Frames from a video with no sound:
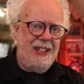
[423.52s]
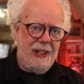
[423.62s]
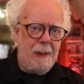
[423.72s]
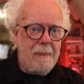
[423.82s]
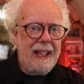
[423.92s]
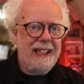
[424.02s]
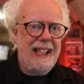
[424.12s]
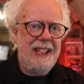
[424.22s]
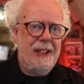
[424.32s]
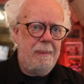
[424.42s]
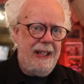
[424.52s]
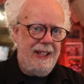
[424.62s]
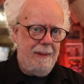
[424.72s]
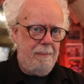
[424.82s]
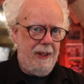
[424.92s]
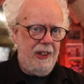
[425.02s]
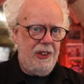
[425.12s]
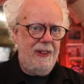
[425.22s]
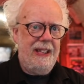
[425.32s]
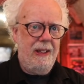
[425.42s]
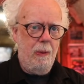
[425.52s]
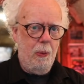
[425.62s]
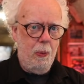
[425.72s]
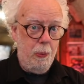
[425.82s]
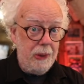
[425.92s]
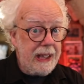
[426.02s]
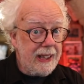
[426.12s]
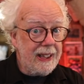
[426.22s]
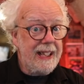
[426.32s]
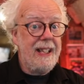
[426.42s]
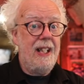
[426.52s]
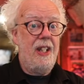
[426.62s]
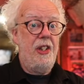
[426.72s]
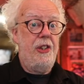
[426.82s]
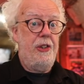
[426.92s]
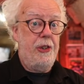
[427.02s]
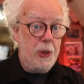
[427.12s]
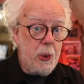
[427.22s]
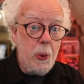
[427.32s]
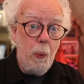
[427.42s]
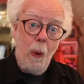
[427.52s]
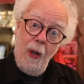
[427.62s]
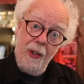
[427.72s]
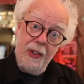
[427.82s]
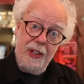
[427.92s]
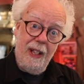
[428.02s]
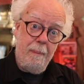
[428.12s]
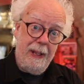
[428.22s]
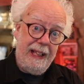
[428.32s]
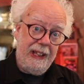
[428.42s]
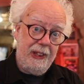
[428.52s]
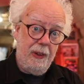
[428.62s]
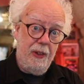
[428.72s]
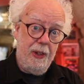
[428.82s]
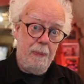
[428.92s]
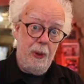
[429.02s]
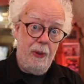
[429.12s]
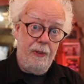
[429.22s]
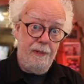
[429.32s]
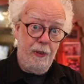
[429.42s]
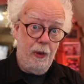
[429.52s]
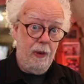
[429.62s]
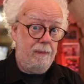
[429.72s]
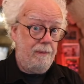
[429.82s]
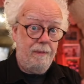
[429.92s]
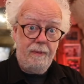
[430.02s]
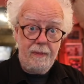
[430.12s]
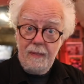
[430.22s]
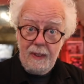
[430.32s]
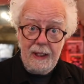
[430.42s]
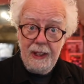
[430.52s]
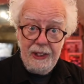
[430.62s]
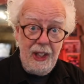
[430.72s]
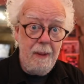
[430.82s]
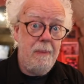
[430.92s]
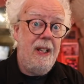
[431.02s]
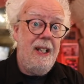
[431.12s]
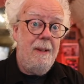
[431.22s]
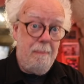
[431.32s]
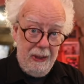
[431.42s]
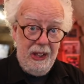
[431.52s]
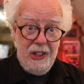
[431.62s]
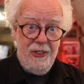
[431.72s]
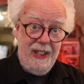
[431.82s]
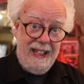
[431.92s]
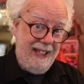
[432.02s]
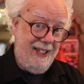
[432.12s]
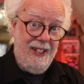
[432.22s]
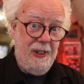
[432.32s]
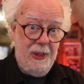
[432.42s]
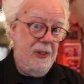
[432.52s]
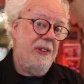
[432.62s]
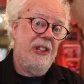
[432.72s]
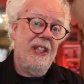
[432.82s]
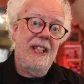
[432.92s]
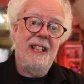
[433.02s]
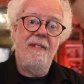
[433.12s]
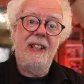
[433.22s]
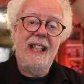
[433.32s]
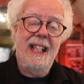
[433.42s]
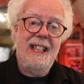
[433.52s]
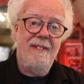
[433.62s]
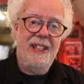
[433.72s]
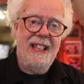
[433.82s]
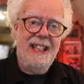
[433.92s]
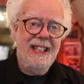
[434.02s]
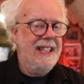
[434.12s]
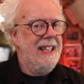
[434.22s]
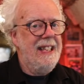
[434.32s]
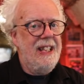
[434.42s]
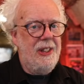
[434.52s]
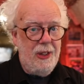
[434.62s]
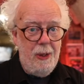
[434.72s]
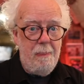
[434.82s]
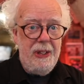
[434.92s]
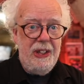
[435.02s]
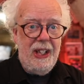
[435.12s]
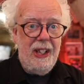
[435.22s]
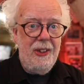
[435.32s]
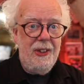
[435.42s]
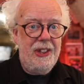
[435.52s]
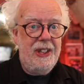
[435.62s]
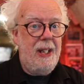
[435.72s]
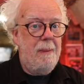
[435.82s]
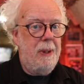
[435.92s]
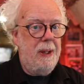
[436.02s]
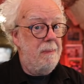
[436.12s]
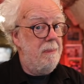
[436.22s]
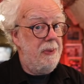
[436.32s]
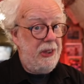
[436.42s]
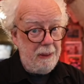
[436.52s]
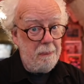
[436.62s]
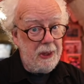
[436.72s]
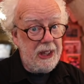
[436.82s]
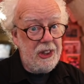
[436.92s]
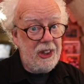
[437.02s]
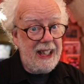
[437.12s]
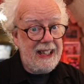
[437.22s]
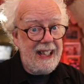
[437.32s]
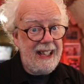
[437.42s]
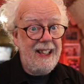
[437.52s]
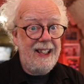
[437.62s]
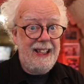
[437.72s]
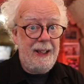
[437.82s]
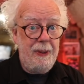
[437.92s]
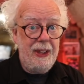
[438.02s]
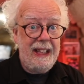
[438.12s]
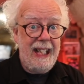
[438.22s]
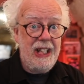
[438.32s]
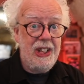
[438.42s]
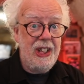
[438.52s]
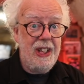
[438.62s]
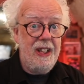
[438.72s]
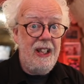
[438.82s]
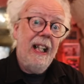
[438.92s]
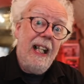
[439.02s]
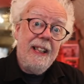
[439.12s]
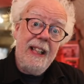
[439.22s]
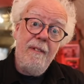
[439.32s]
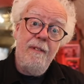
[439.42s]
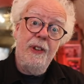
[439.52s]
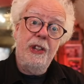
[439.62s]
So it makes sense to me that military really do want a base on the moon for some military non scientific activities, not missiles, but submarine tracking, communication, and then for